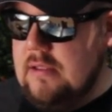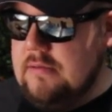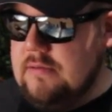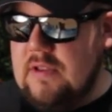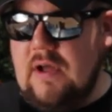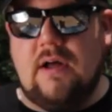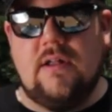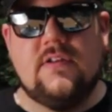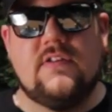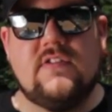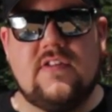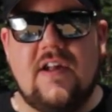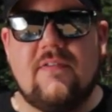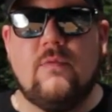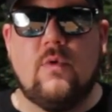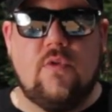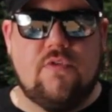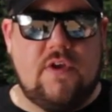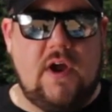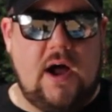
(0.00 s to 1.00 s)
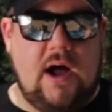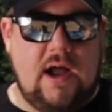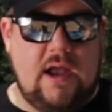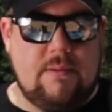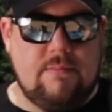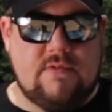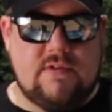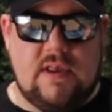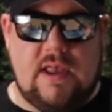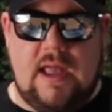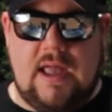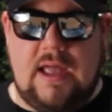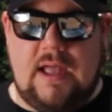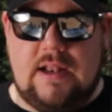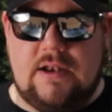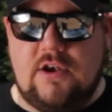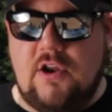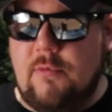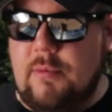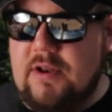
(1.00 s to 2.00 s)
done several times
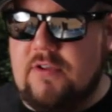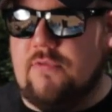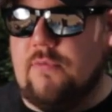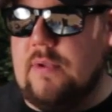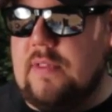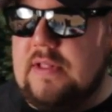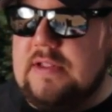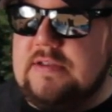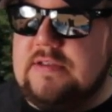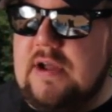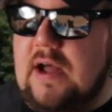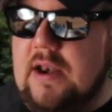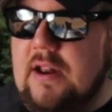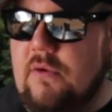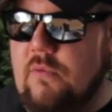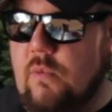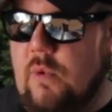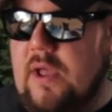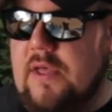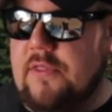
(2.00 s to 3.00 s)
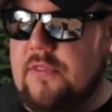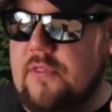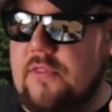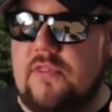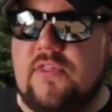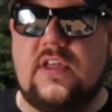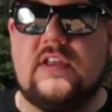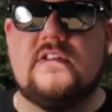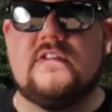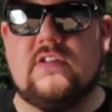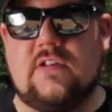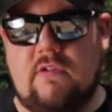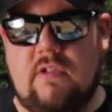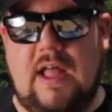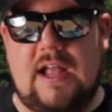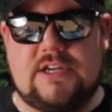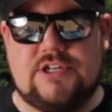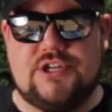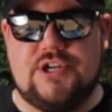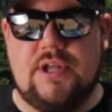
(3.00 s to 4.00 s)
and nobody's really done it with this
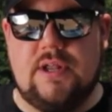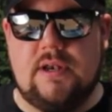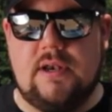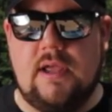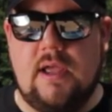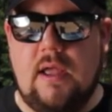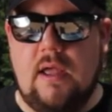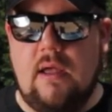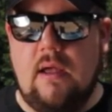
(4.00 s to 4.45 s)
selection